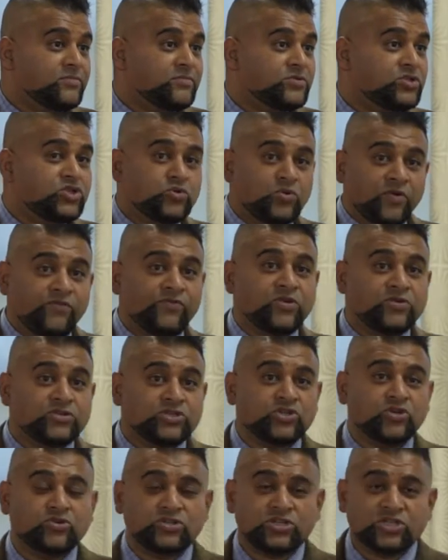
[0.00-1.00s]
2 of those
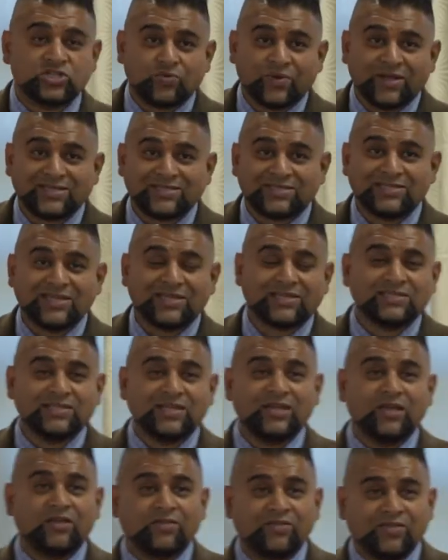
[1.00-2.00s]
churches raised
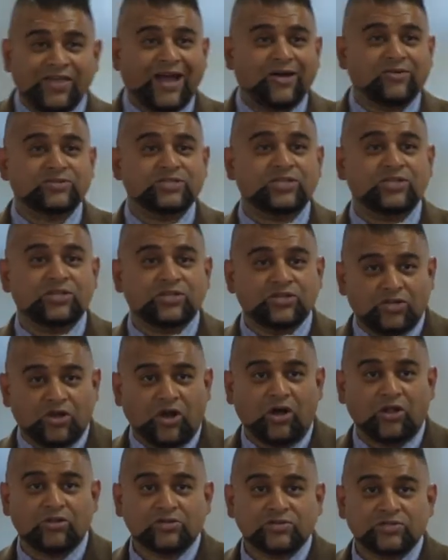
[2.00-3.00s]

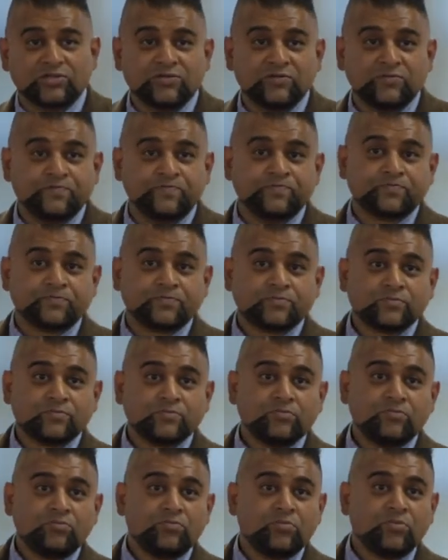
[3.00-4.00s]
$60,000.
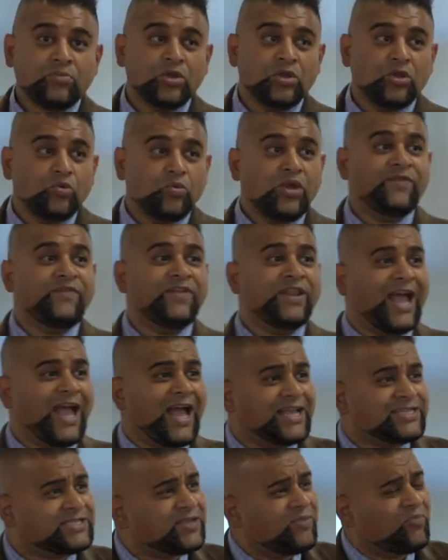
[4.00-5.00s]
We even
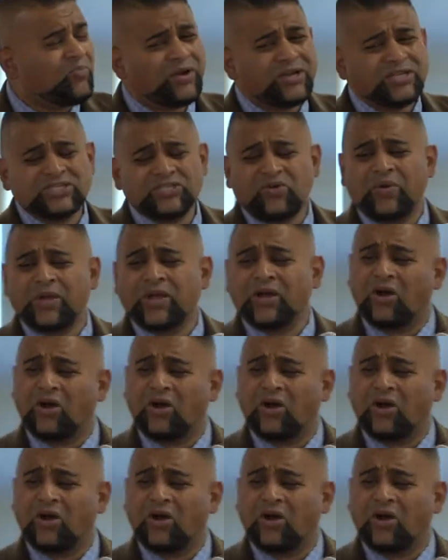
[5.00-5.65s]
asked them, what is going